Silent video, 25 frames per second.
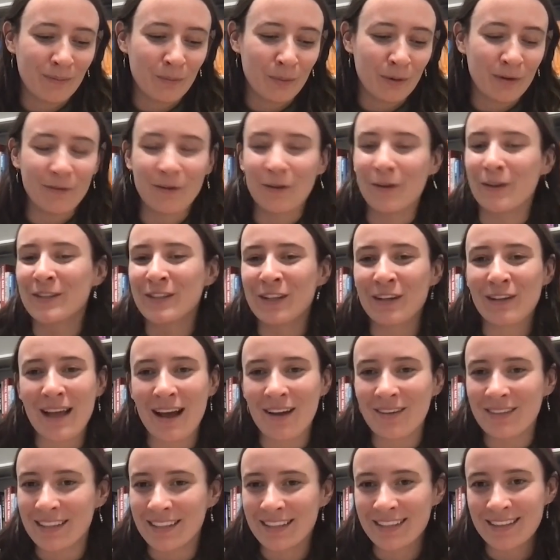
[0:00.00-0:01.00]
what folks are
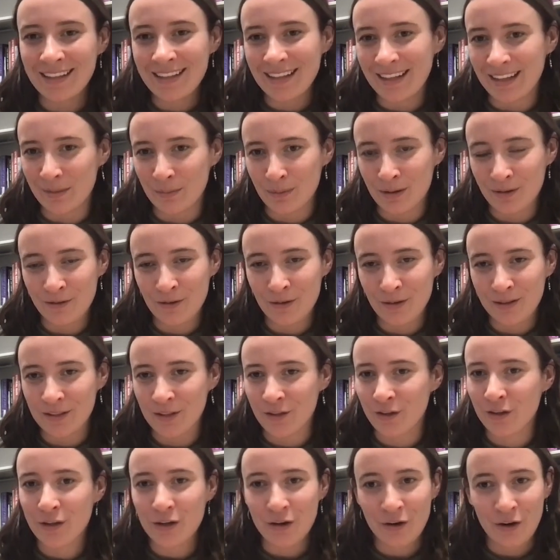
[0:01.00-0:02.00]
allowed to study and what folks are
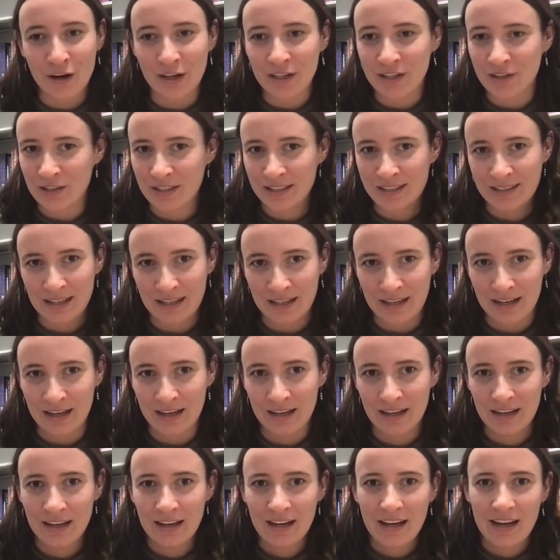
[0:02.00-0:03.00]
encouraged to study.
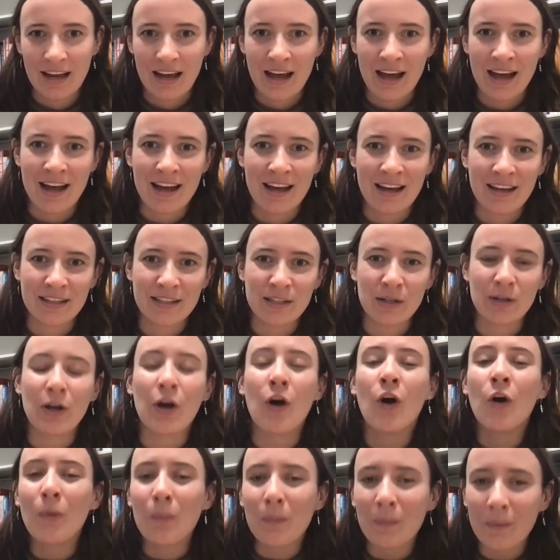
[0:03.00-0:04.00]
So I
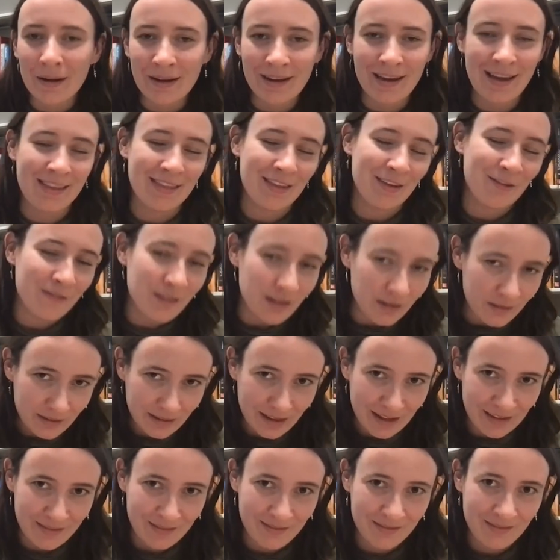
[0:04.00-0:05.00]
hope, again, the field
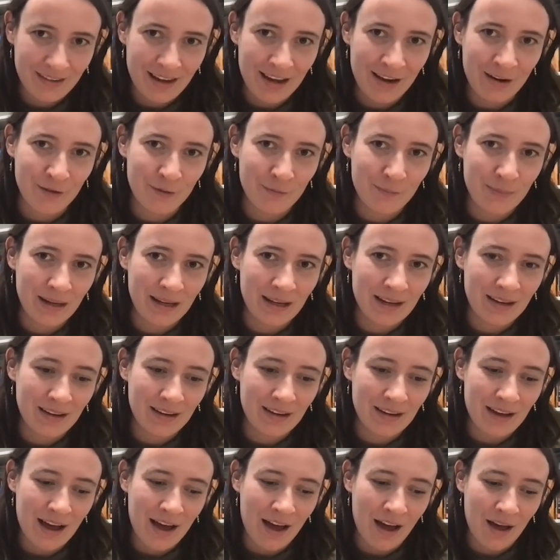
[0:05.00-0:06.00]
can kind of
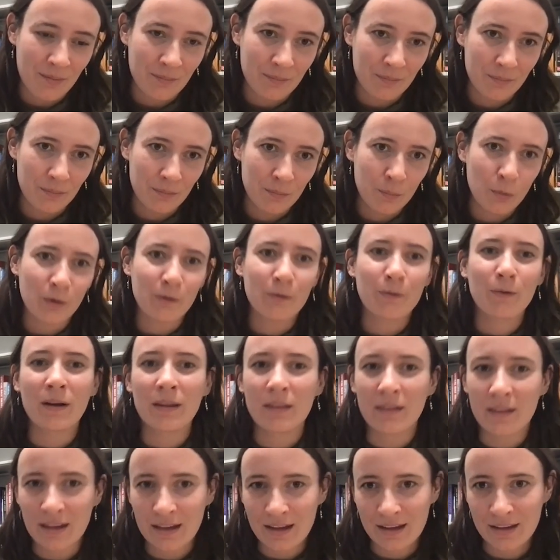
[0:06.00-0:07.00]
be more
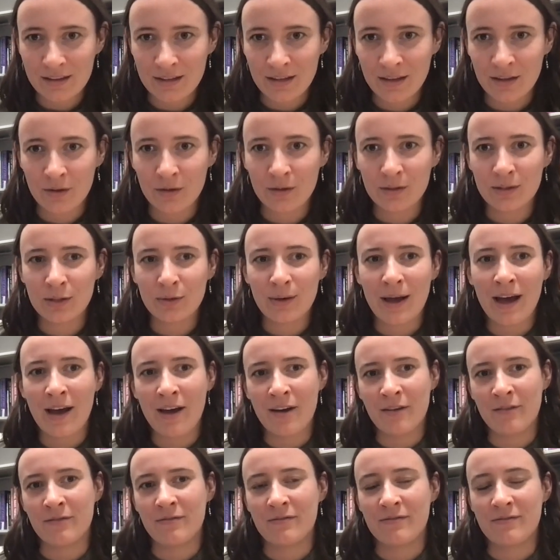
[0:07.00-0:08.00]
friendly to those who
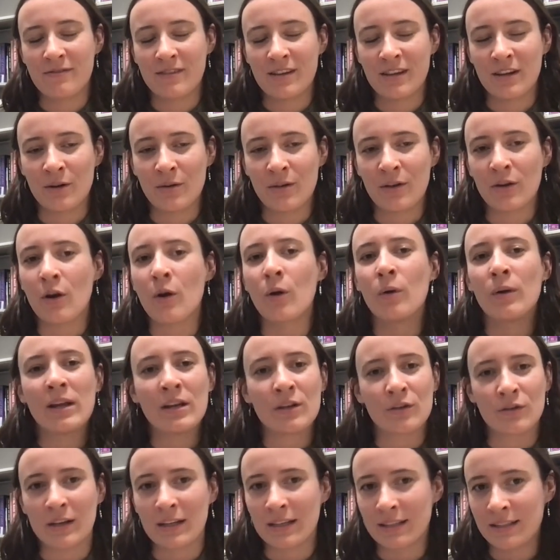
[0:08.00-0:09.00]
have, their own
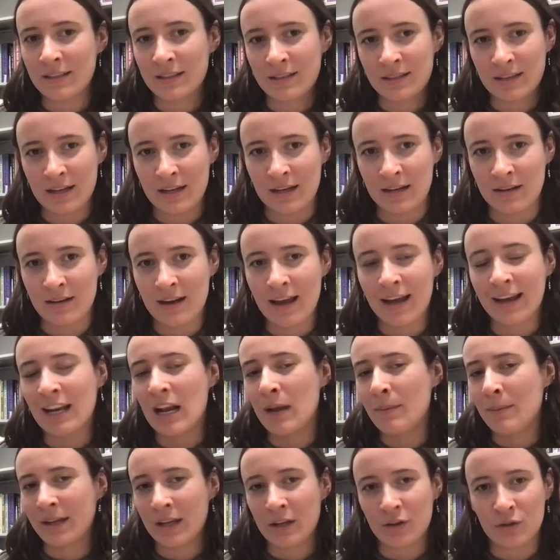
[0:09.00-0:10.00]
interests in
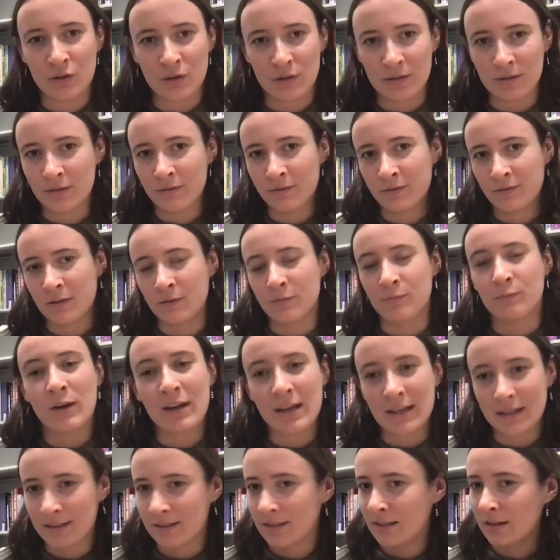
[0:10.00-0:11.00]
economic issues of
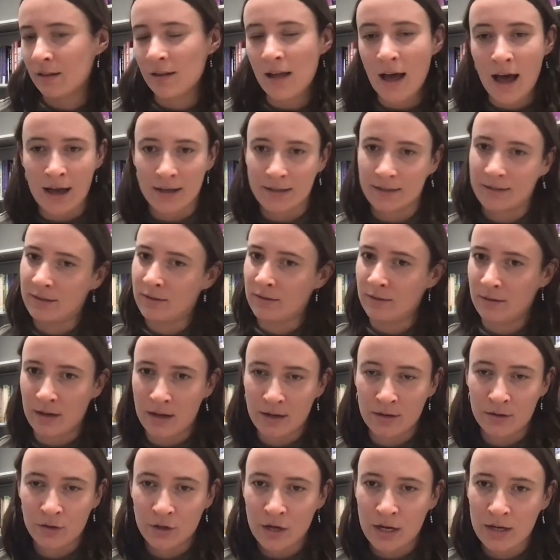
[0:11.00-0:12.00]
race and class
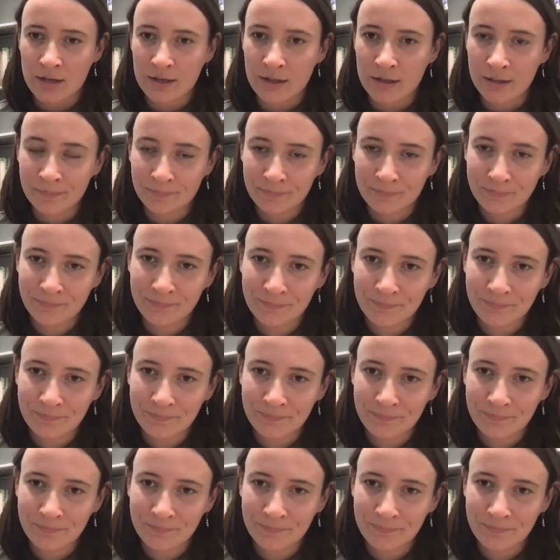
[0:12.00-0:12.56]
and gender.